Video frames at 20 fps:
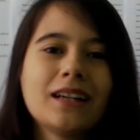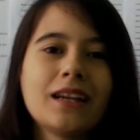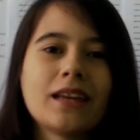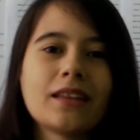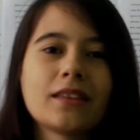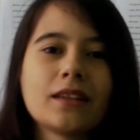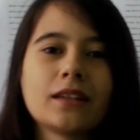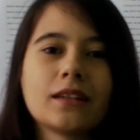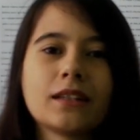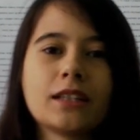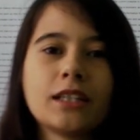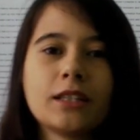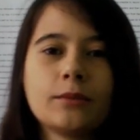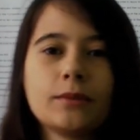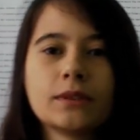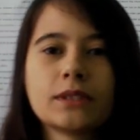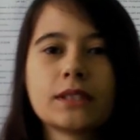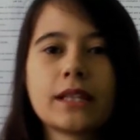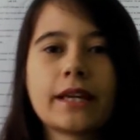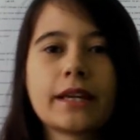And then he
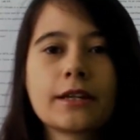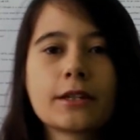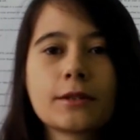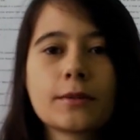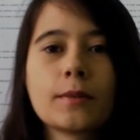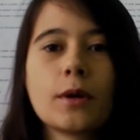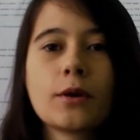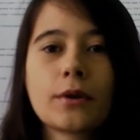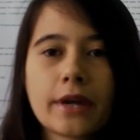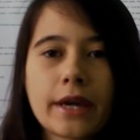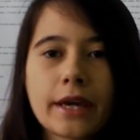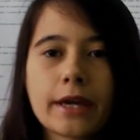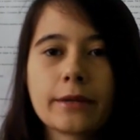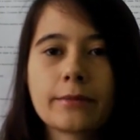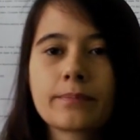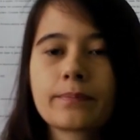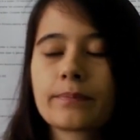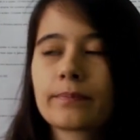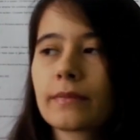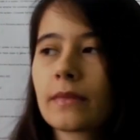was like,
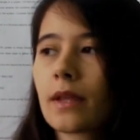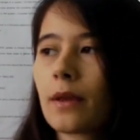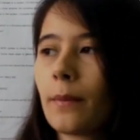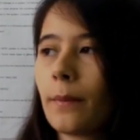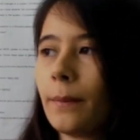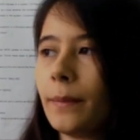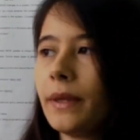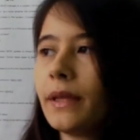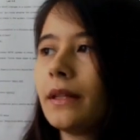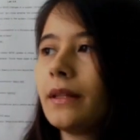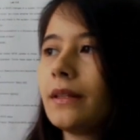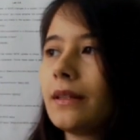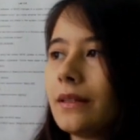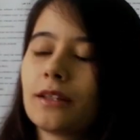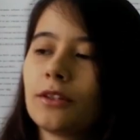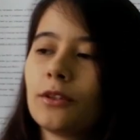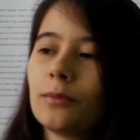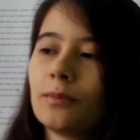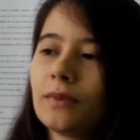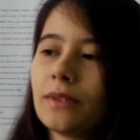okay, Bill,
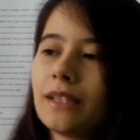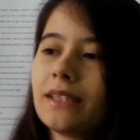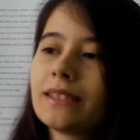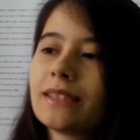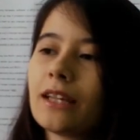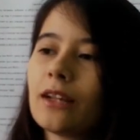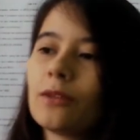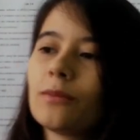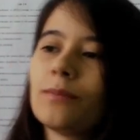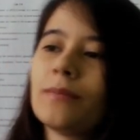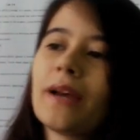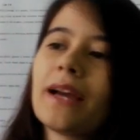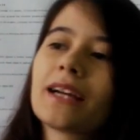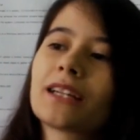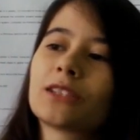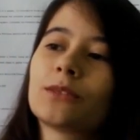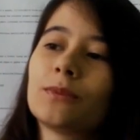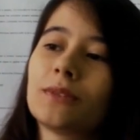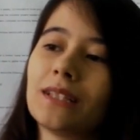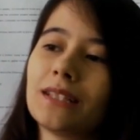can you please help
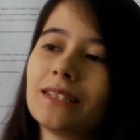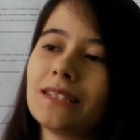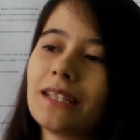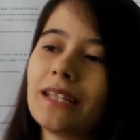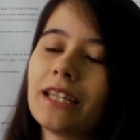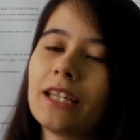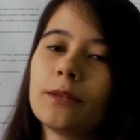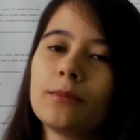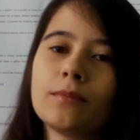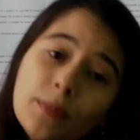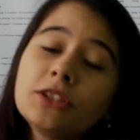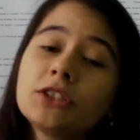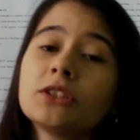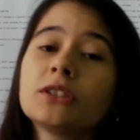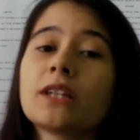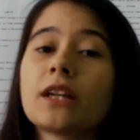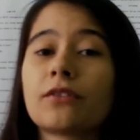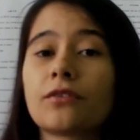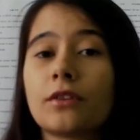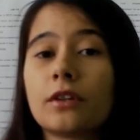Max with the team? I
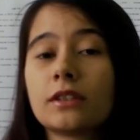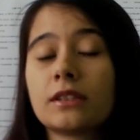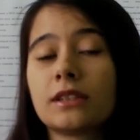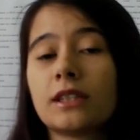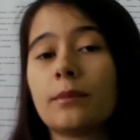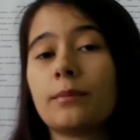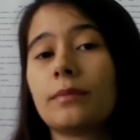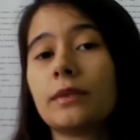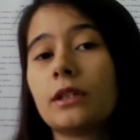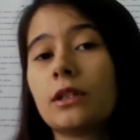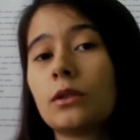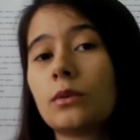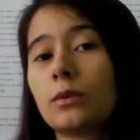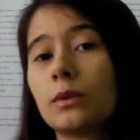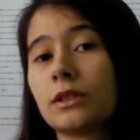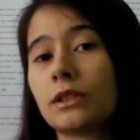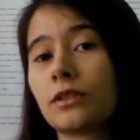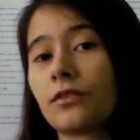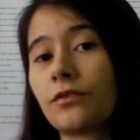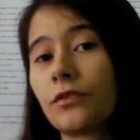mentioned at first that Bill
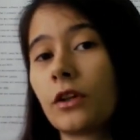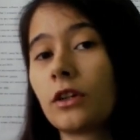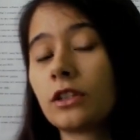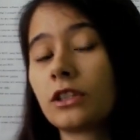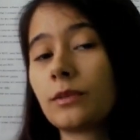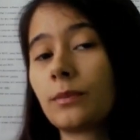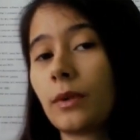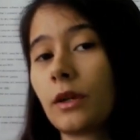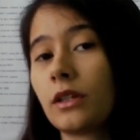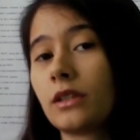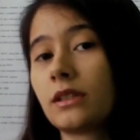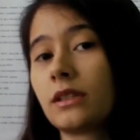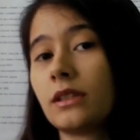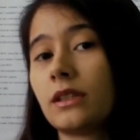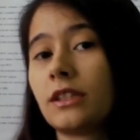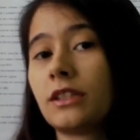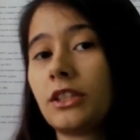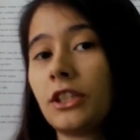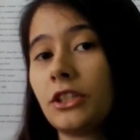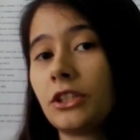was the first person
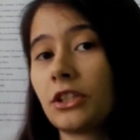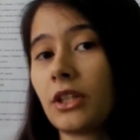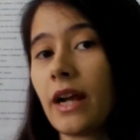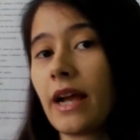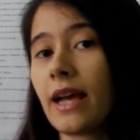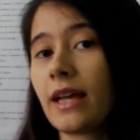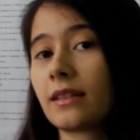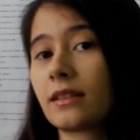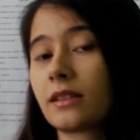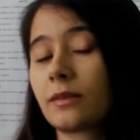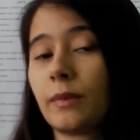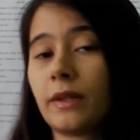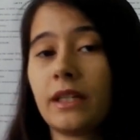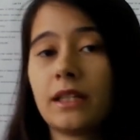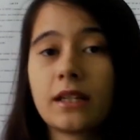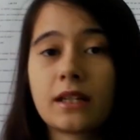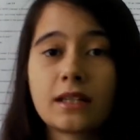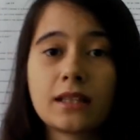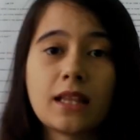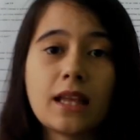the teacher asked, but he
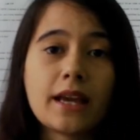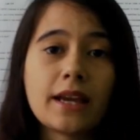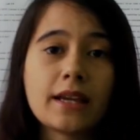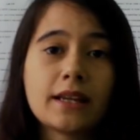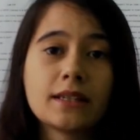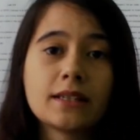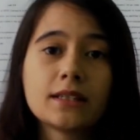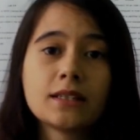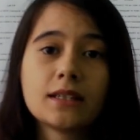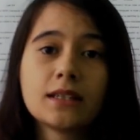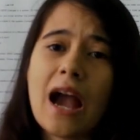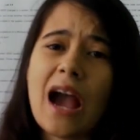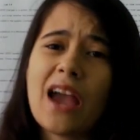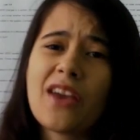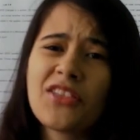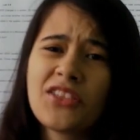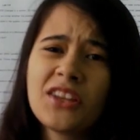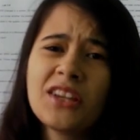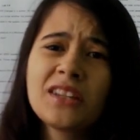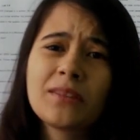declined.
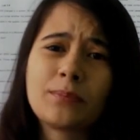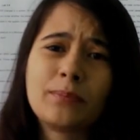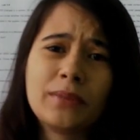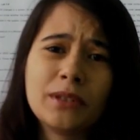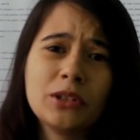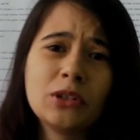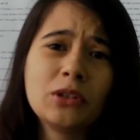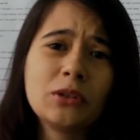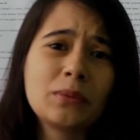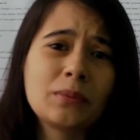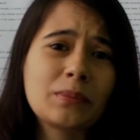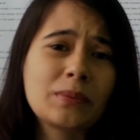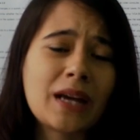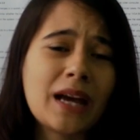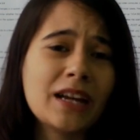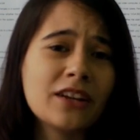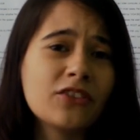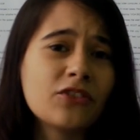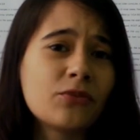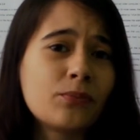I think Bill
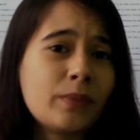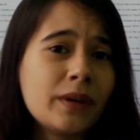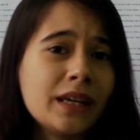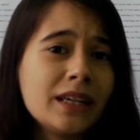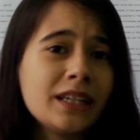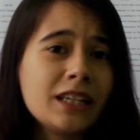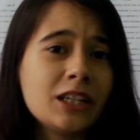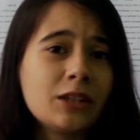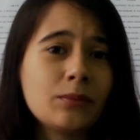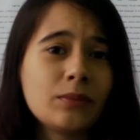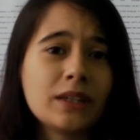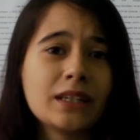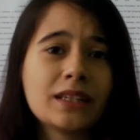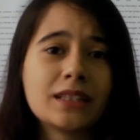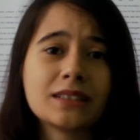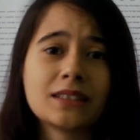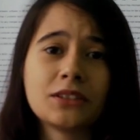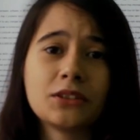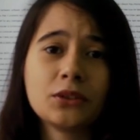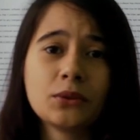kind of pitied me
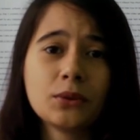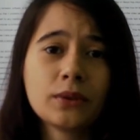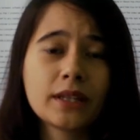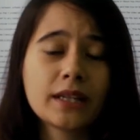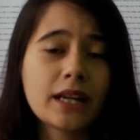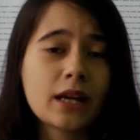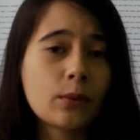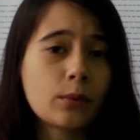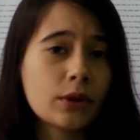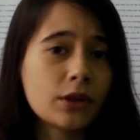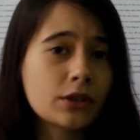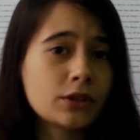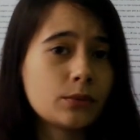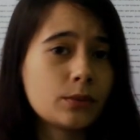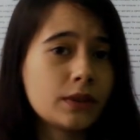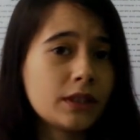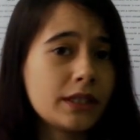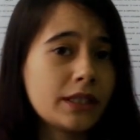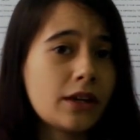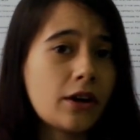because he knew that I worked
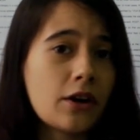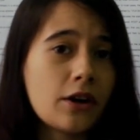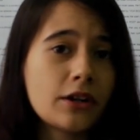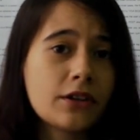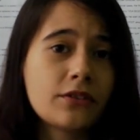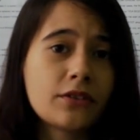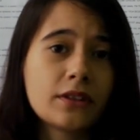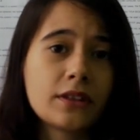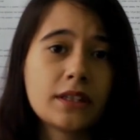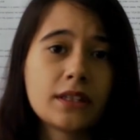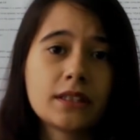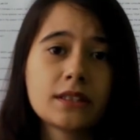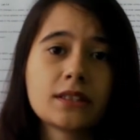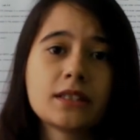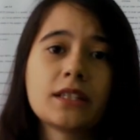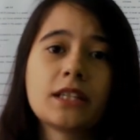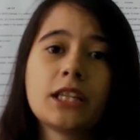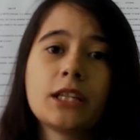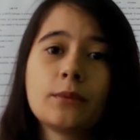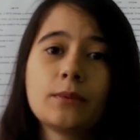really hard for this,
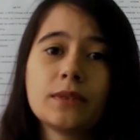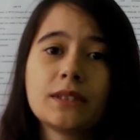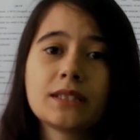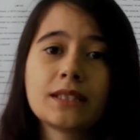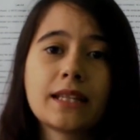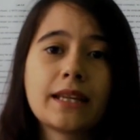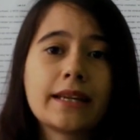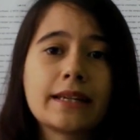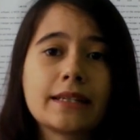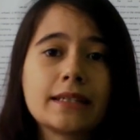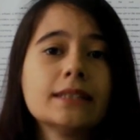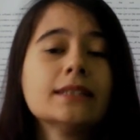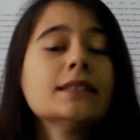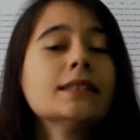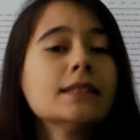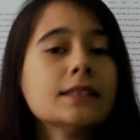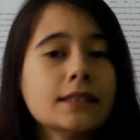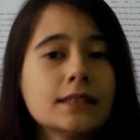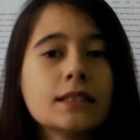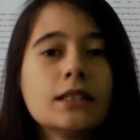and he was like,
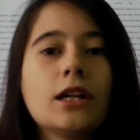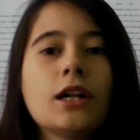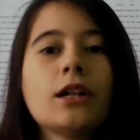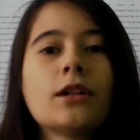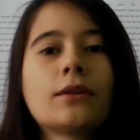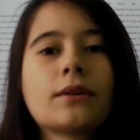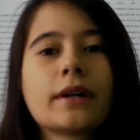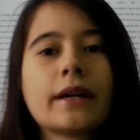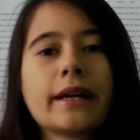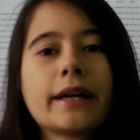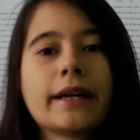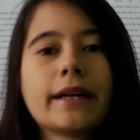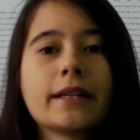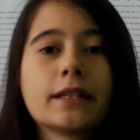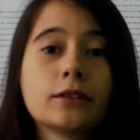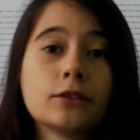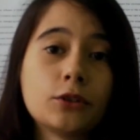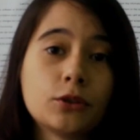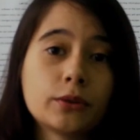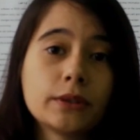alright,
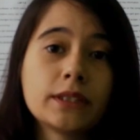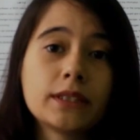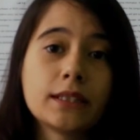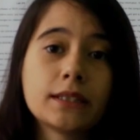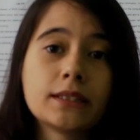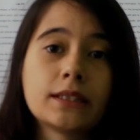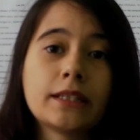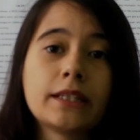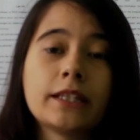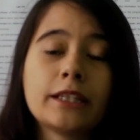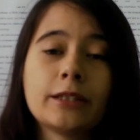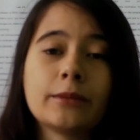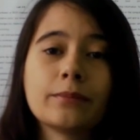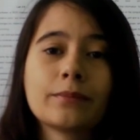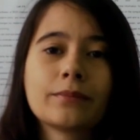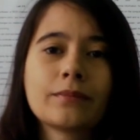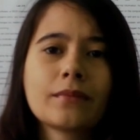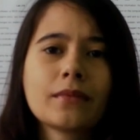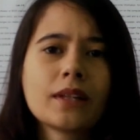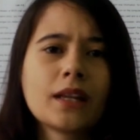I'll join the team.
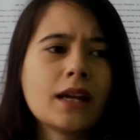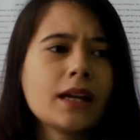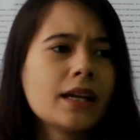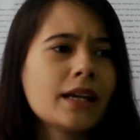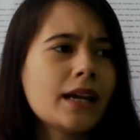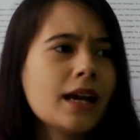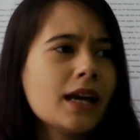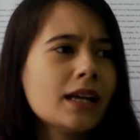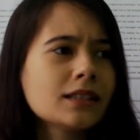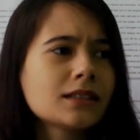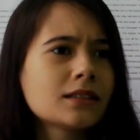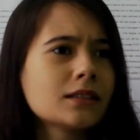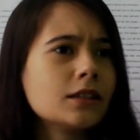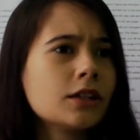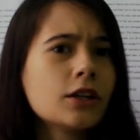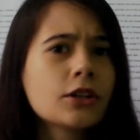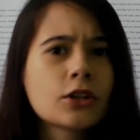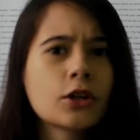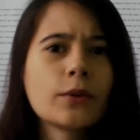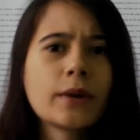And I asked
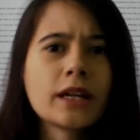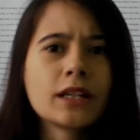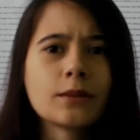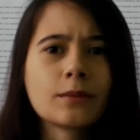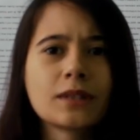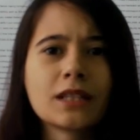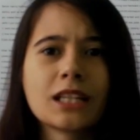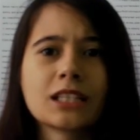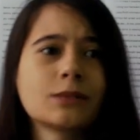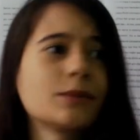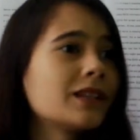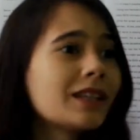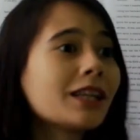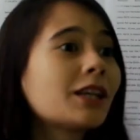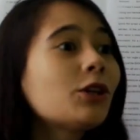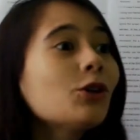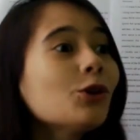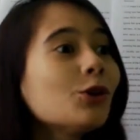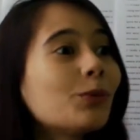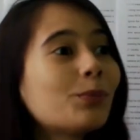another random classmate,
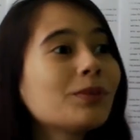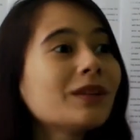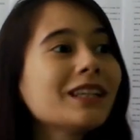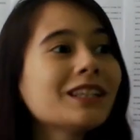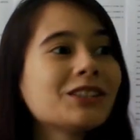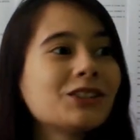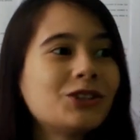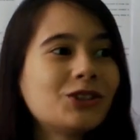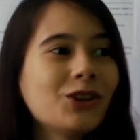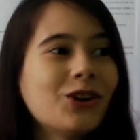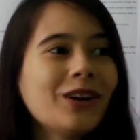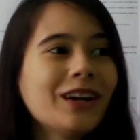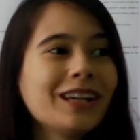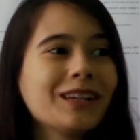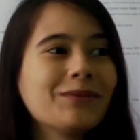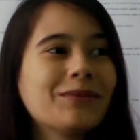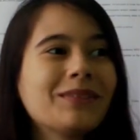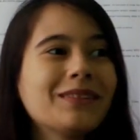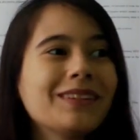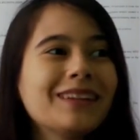like, you, please
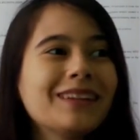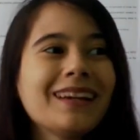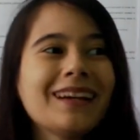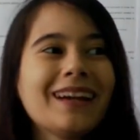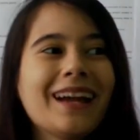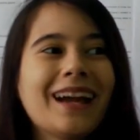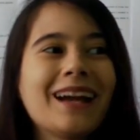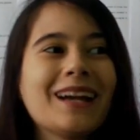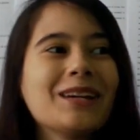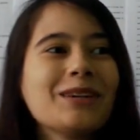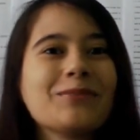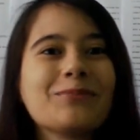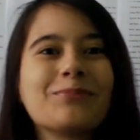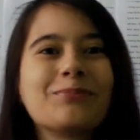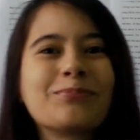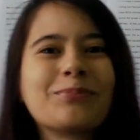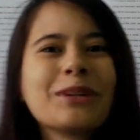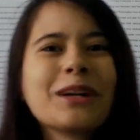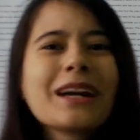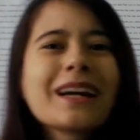join. I
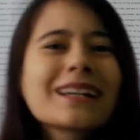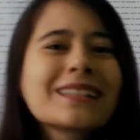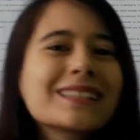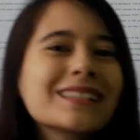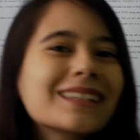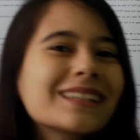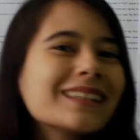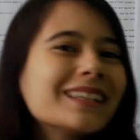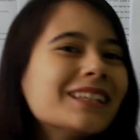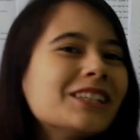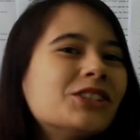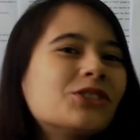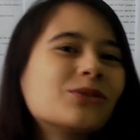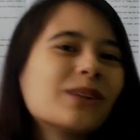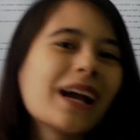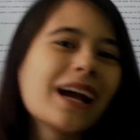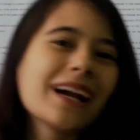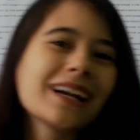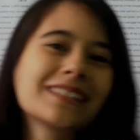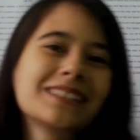practically
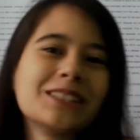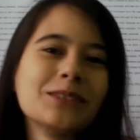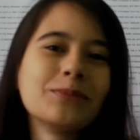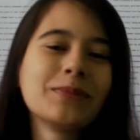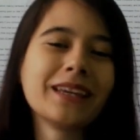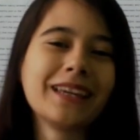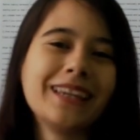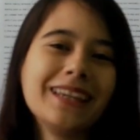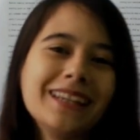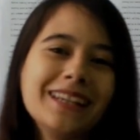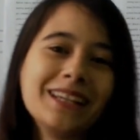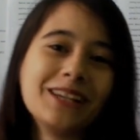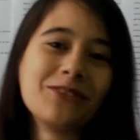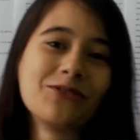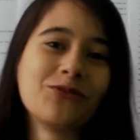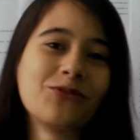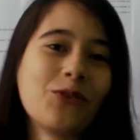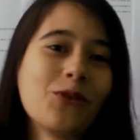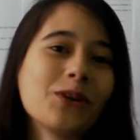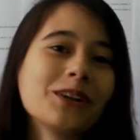dragged him in
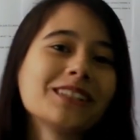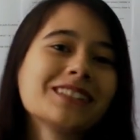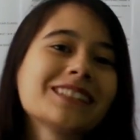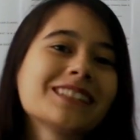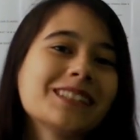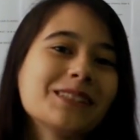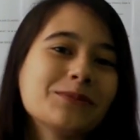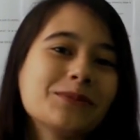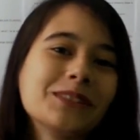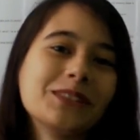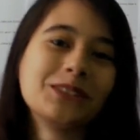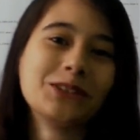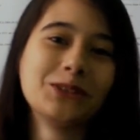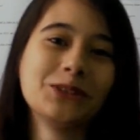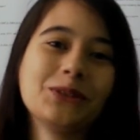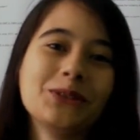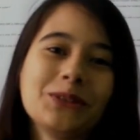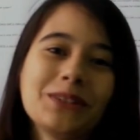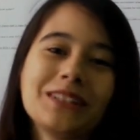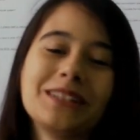and forced him to
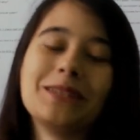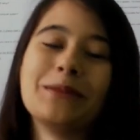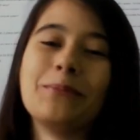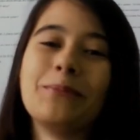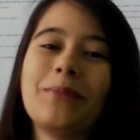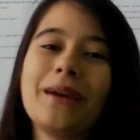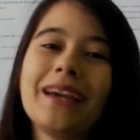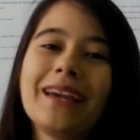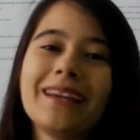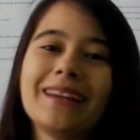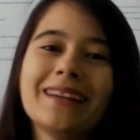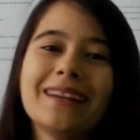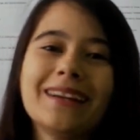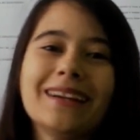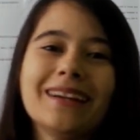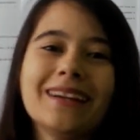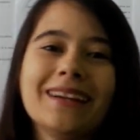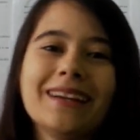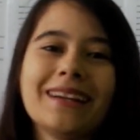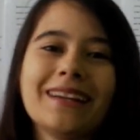do the debate.
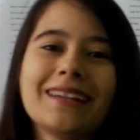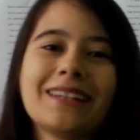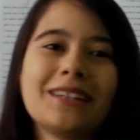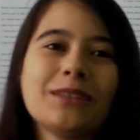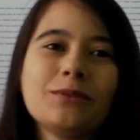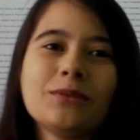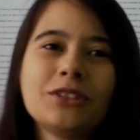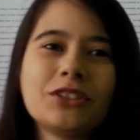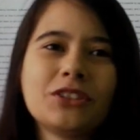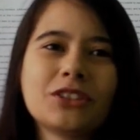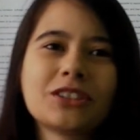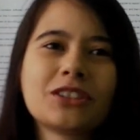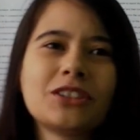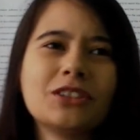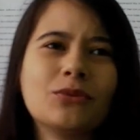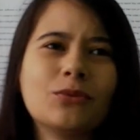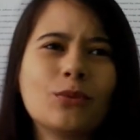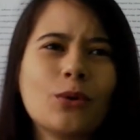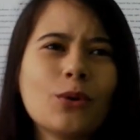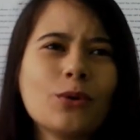He was just
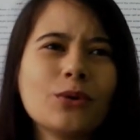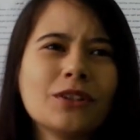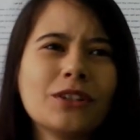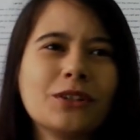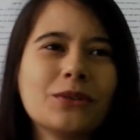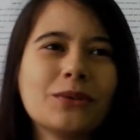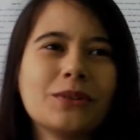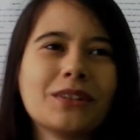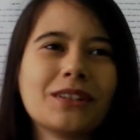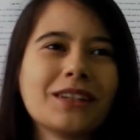rolling with